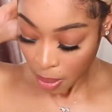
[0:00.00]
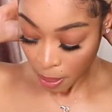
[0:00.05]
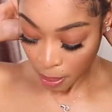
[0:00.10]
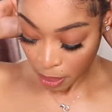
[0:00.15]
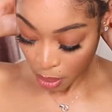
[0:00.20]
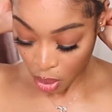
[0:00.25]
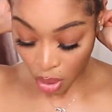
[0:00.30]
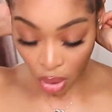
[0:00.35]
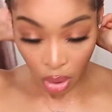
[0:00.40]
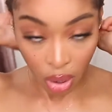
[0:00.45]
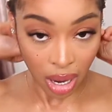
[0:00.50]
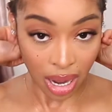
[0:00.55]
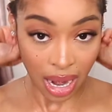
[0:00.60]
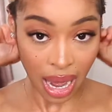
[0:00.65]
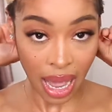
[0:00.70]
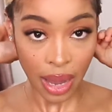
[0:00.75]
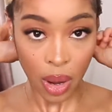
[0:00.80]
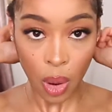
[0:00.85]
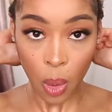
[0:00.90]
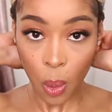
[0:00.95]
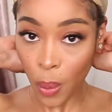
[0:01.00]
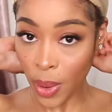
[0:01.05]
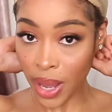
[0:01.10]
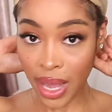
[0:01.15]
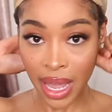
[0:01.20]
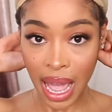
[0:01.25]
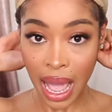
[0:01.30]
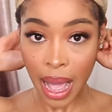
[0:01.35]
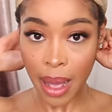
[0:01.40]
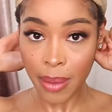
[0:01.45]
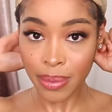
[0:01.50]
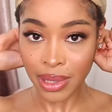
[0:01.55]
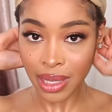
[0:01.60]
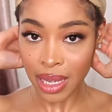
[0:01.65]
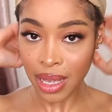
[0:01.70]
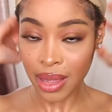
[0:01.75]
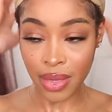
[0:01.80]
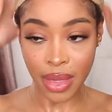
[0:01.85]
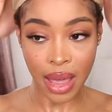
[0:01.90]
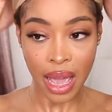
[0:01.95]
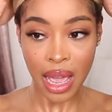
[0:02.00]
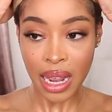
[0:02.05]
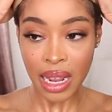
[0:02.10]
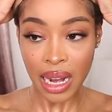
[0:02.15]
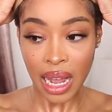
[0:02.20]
put like wig caps in there.